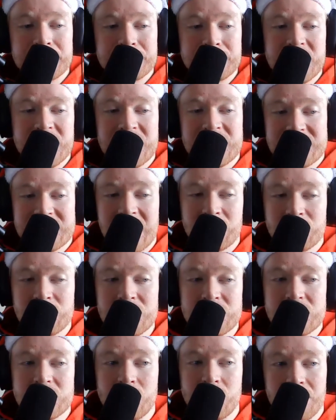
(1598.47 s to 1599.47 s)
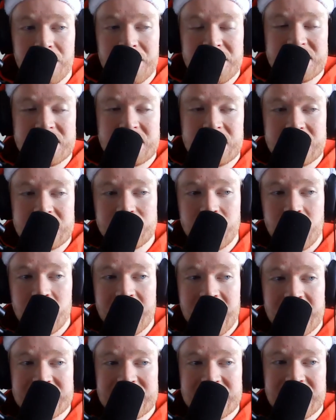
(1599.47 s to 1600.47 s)
because I really do want this
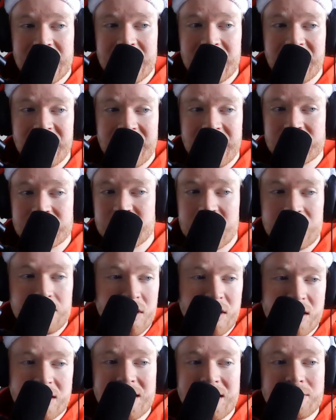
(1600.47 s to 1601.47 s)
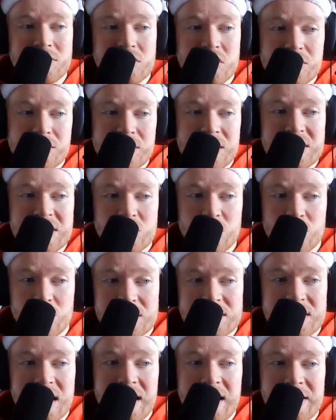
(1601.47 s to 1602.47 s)
podcast, again, like I've said a million times, to be a
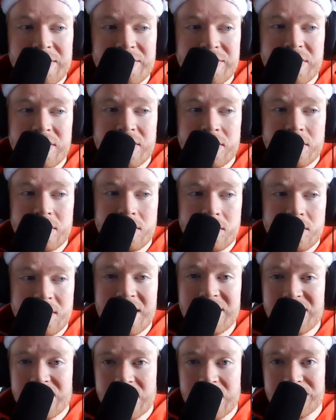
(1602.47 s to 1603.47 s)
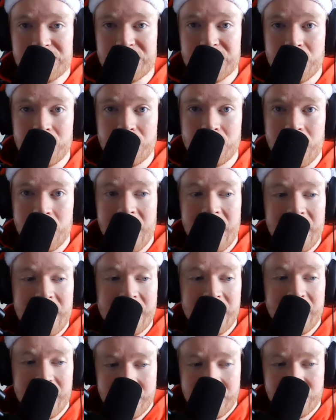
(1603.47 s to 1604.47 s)
source of giving for you
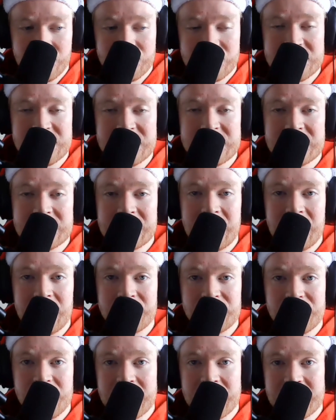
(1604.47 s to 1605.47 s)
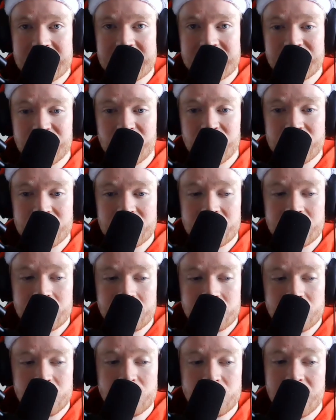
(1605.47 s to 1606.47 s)
in your season of finding it difficult
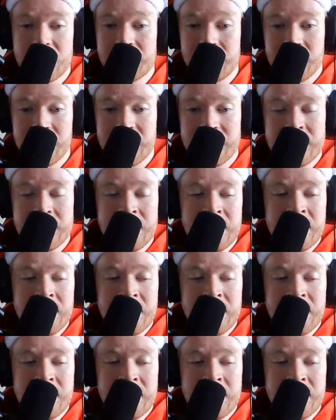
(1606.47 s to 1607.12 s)
to get married.